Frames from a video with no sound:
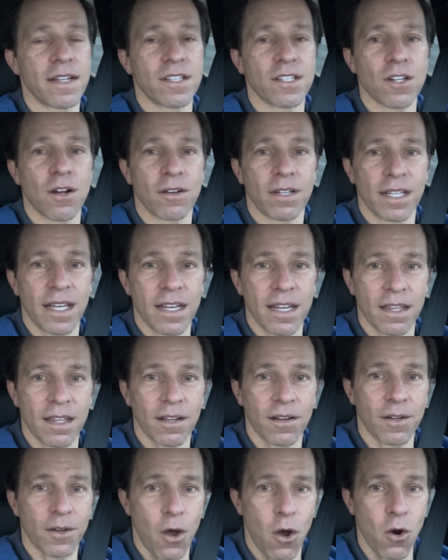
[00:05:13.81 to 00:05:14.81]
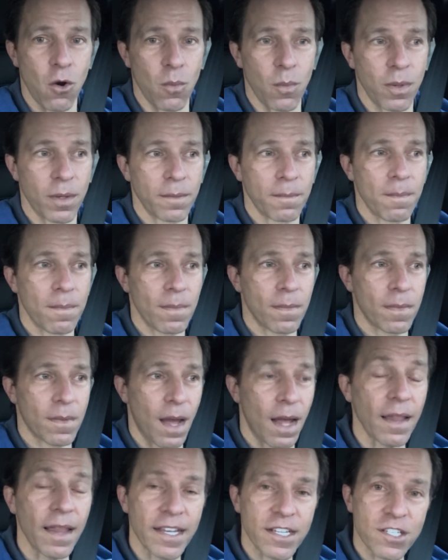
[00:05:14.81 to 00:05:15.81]
starting anything on hope.
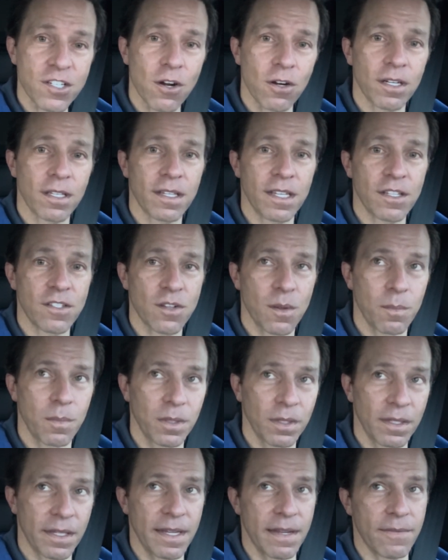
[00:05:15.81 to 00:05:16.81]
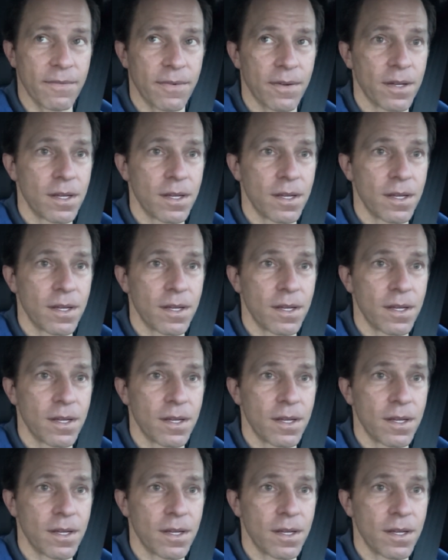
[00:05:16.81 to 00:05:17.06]
I like starting things on belief.